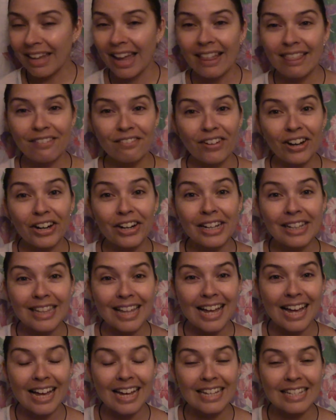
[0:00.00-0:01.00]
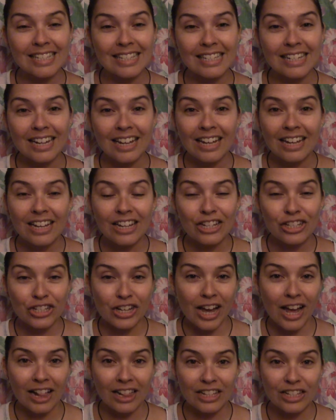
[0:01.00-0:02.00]
And the very last
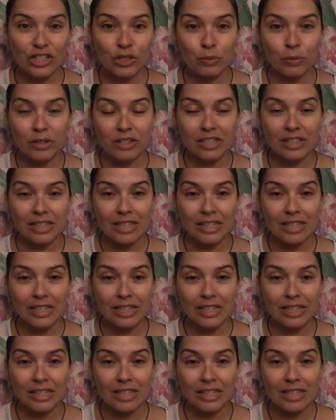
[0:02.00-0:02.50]
challenge was